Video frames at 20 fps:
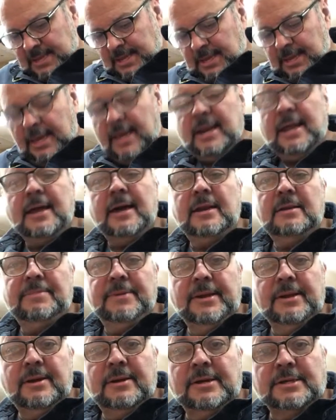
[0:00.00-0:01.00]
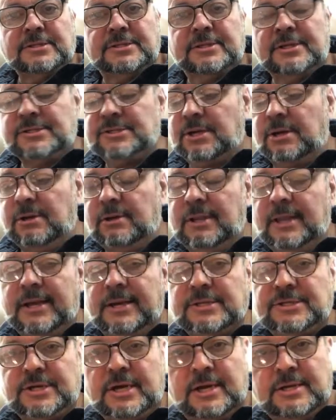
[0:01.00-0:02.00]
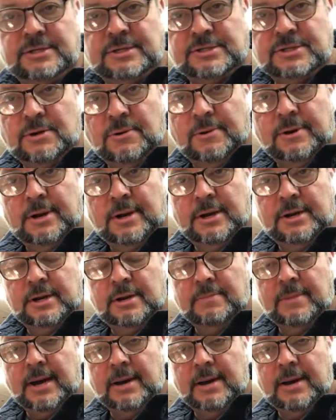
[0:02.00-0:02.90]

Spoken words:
and I got to be honest, there's a whole lot of changes going on in my